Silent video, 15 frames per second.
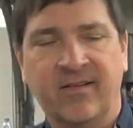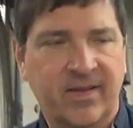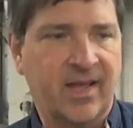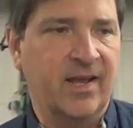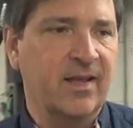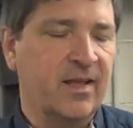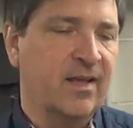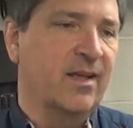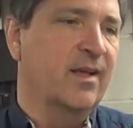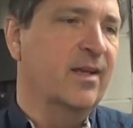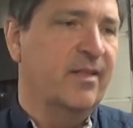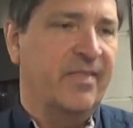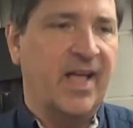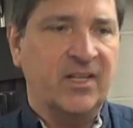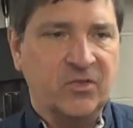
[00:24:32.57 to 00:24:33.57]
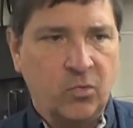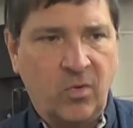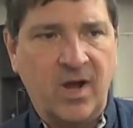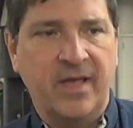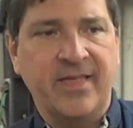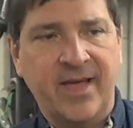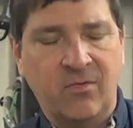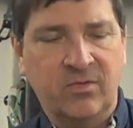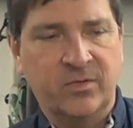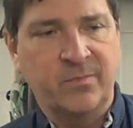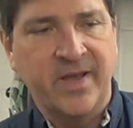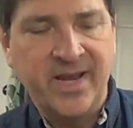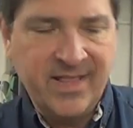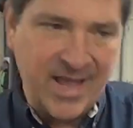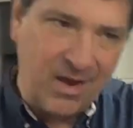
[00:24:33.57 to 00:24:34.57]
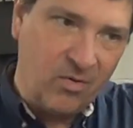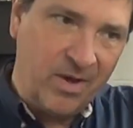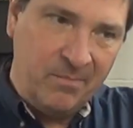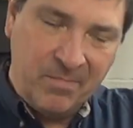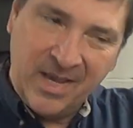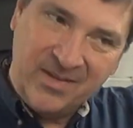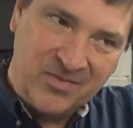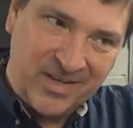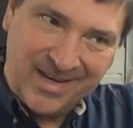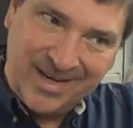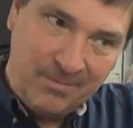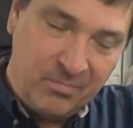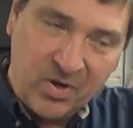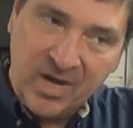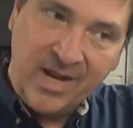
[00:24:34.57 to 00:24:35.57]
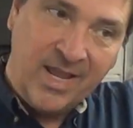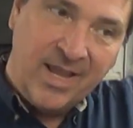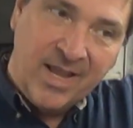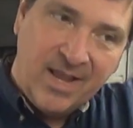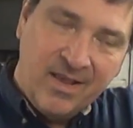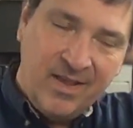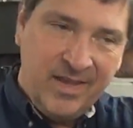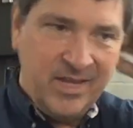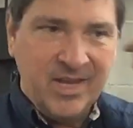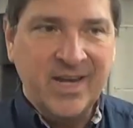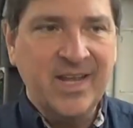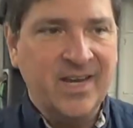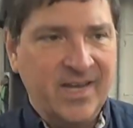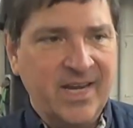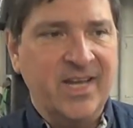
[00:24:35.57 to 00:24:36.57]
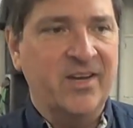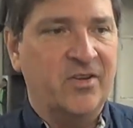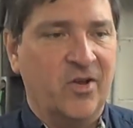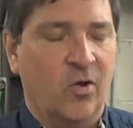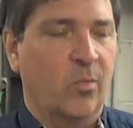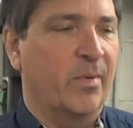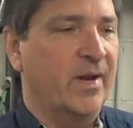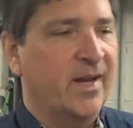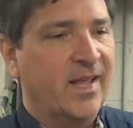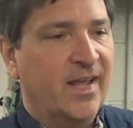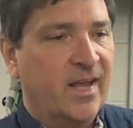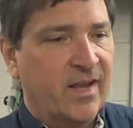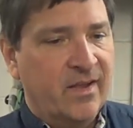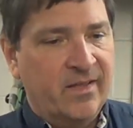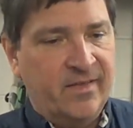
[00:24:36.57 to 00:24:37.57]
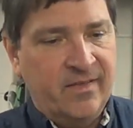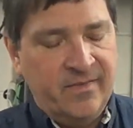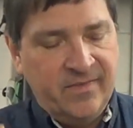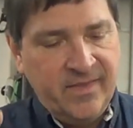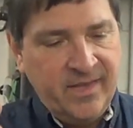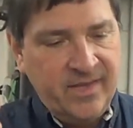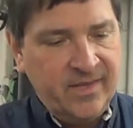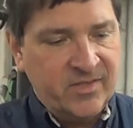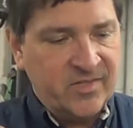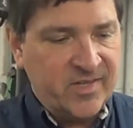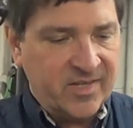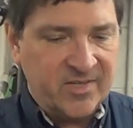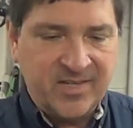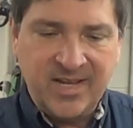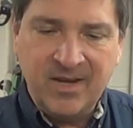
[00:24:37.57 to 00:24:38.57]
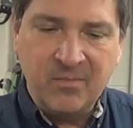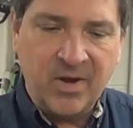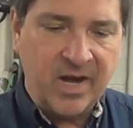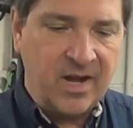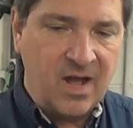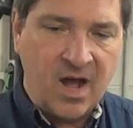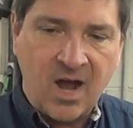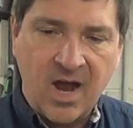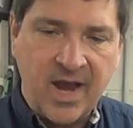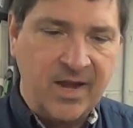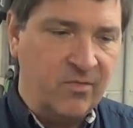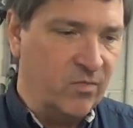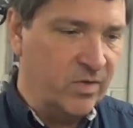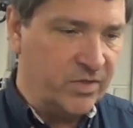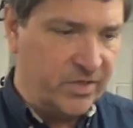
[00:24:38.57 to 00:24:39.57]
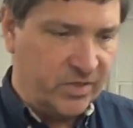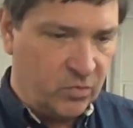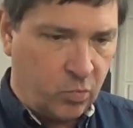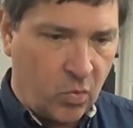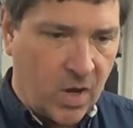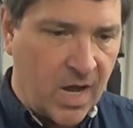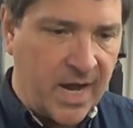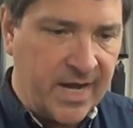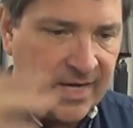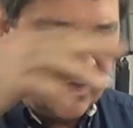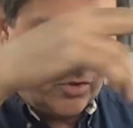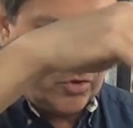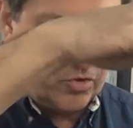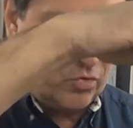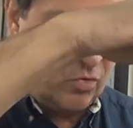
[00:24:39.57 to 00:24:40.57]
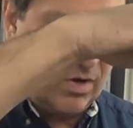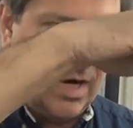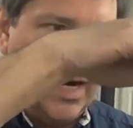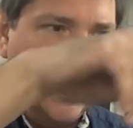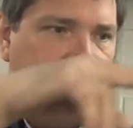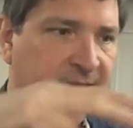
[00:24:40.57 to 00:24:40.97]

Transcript: Okay, that's why that was made that way, basically. But you didn't need to. But the 16 by 9, which is wide and short,